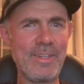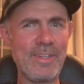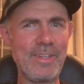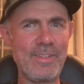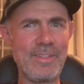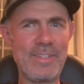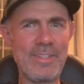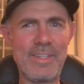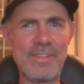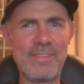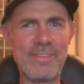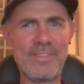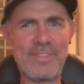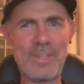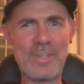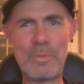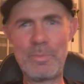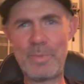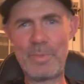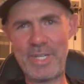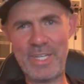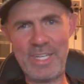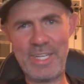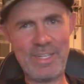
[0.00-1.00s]
did
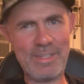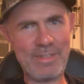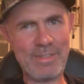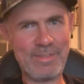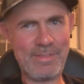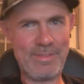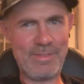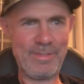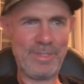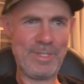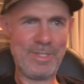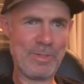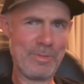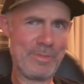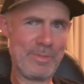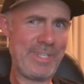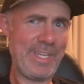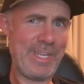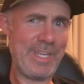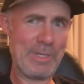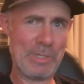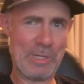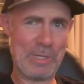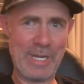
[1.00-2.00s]
somebody,
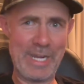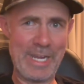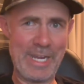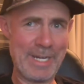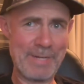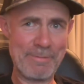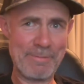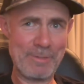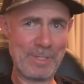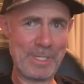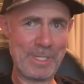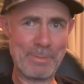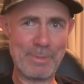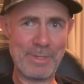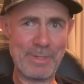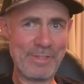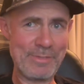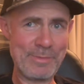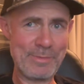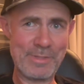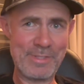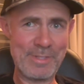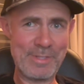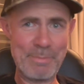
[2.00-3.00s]
take creative
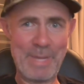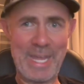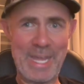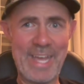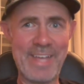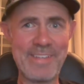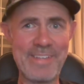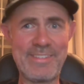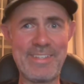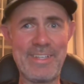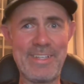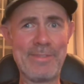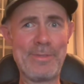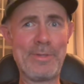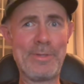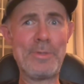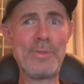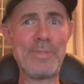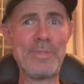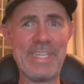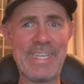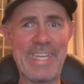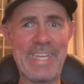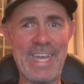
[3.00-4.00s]
liberties with some assets?
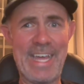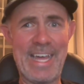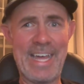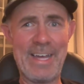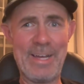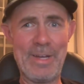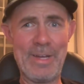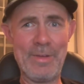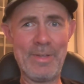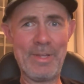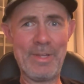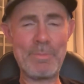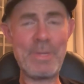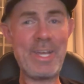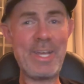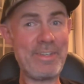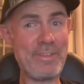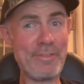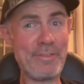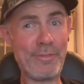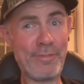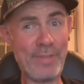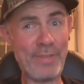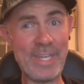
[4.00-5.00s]
Holy cow. I'm
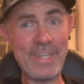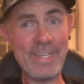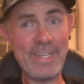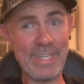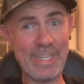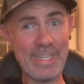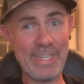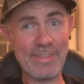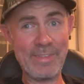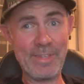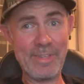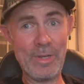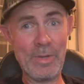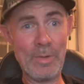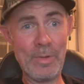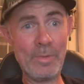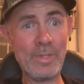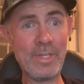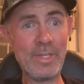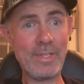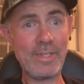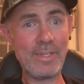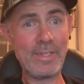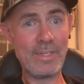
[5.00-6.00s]
not defending it,
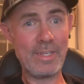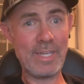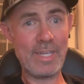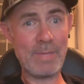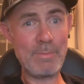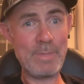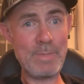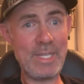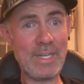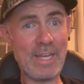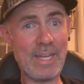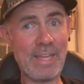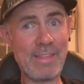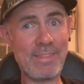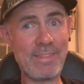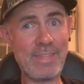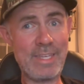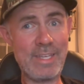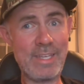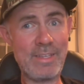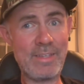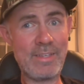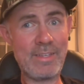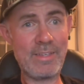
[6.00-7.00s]
though. I mean, I
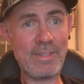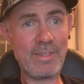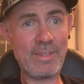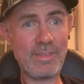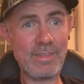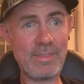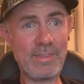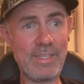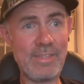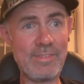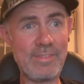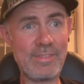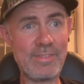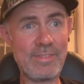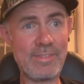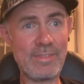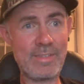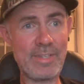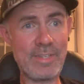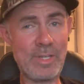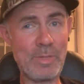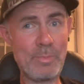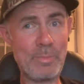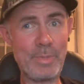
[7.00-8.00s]
think these
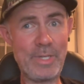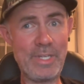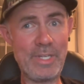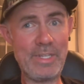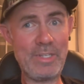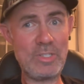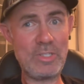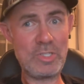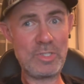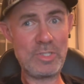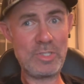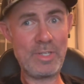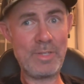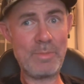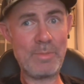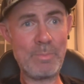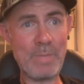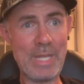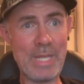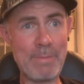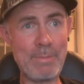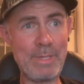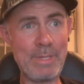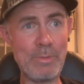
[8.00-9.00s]
companies should
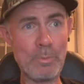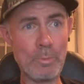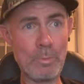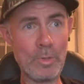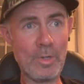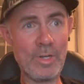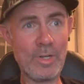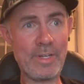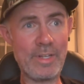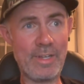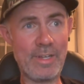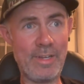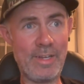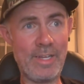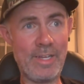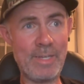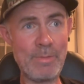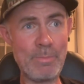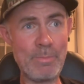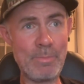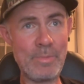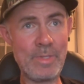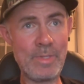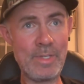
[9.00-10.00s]
maybe work
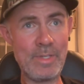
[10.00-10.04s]
on